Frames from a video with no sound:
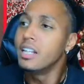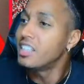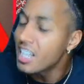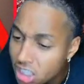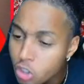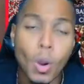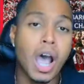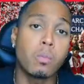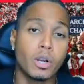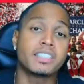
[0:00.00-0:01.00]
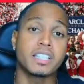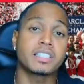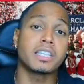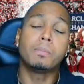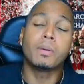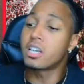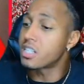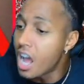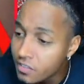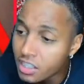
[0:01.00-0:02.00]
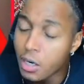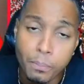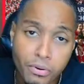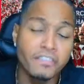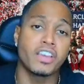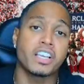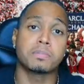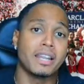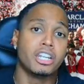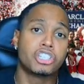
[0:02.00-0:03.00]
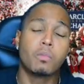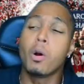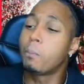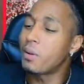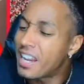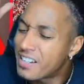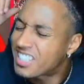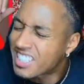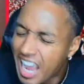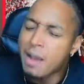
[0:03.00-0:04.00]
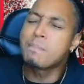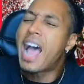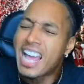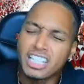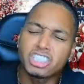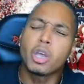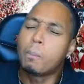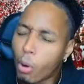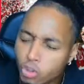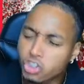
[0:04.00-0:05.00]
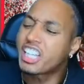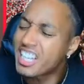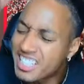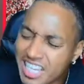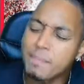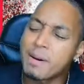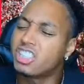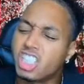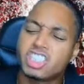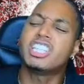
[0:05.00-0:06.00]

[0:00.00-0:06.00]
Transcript: This is what I wanted to see because under the previous manager, we're playing Sam Ale, the Portuguese Sam Allardyce.